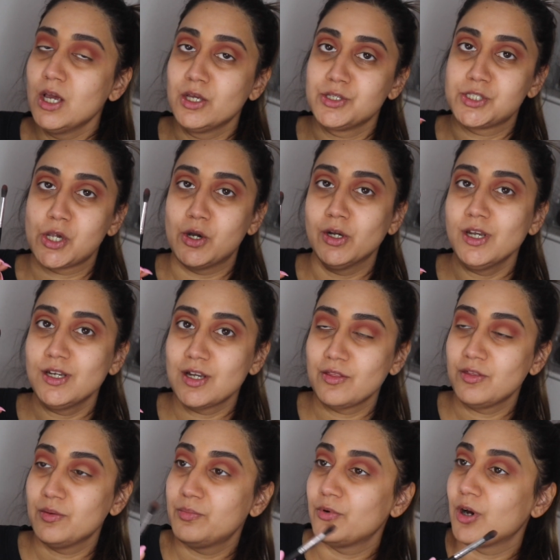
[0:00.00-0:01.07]
So on
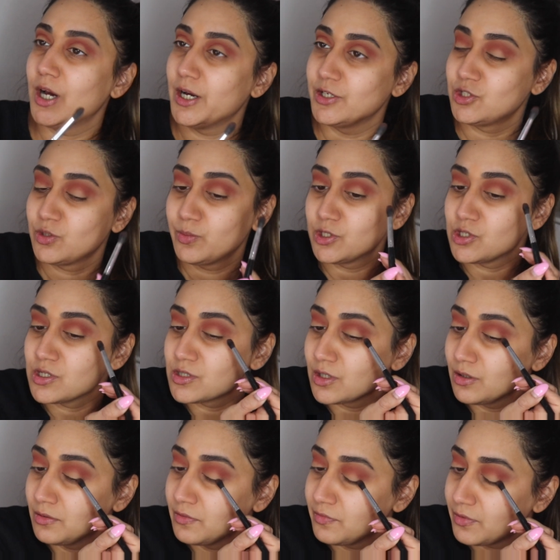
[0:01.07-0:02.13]
another brush, we're just
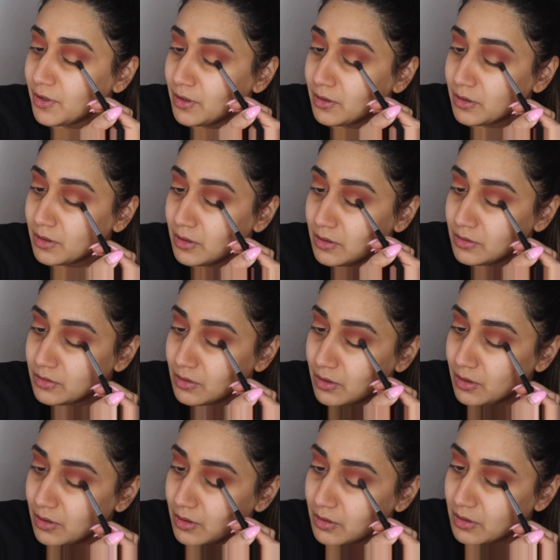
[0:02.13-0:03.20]
gonna focus
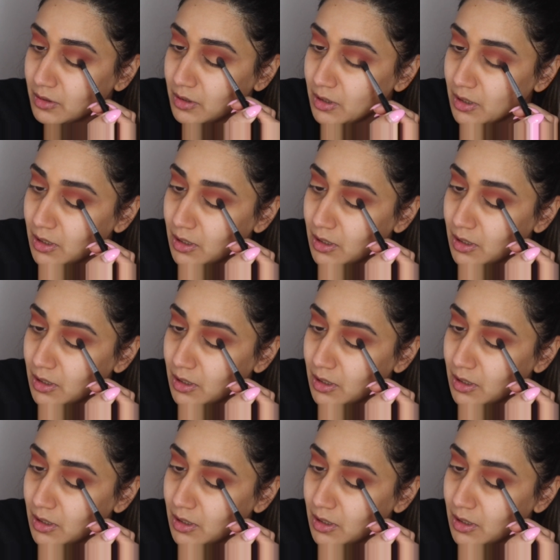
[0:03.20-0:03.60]
on